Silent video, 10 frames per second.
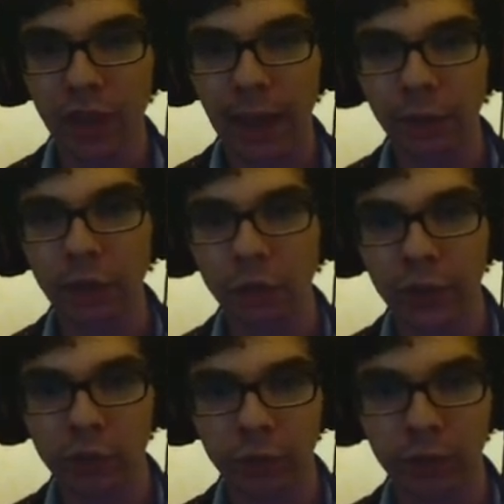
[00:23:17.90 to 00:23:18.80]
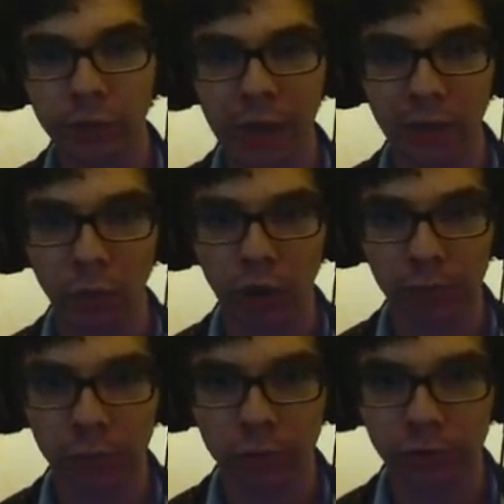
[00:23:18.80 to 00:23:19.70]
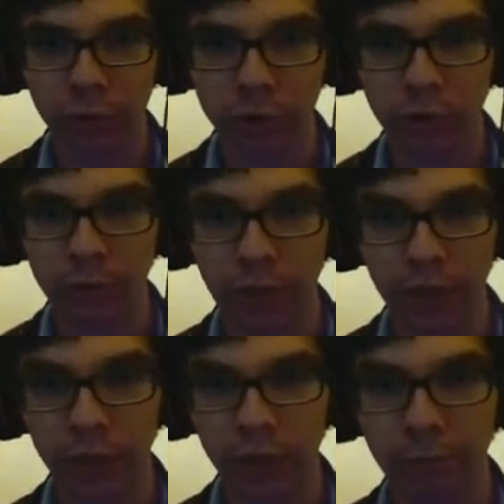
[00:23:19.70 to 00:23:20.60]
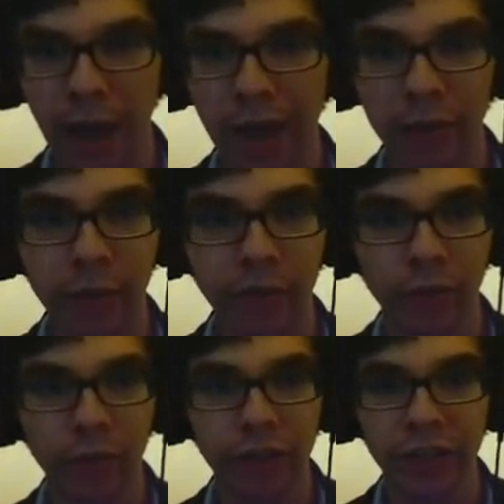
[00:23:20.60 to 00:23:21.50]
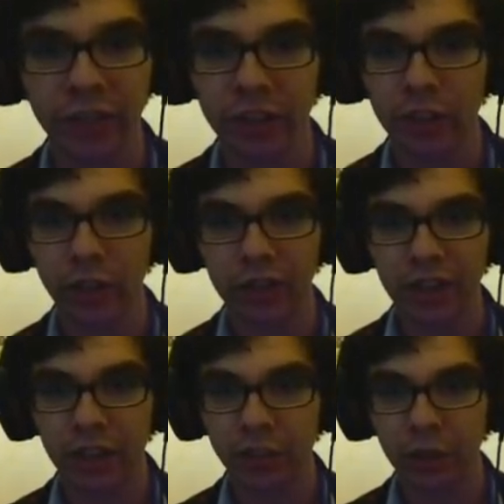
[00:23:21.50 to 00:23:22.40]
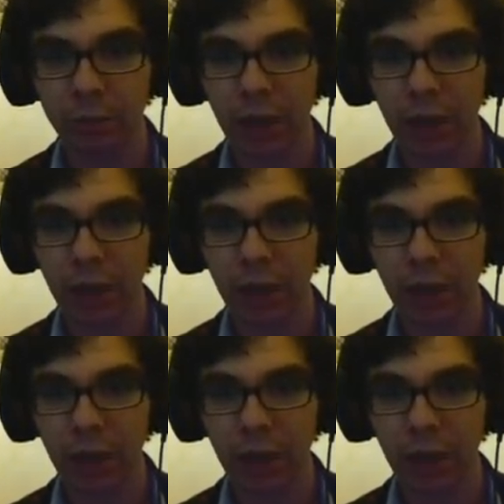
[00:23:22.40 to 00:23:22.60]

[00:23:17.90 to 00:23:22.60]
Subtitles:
I'm going to eventually make more. I'm going to eventually make another pathway in here, another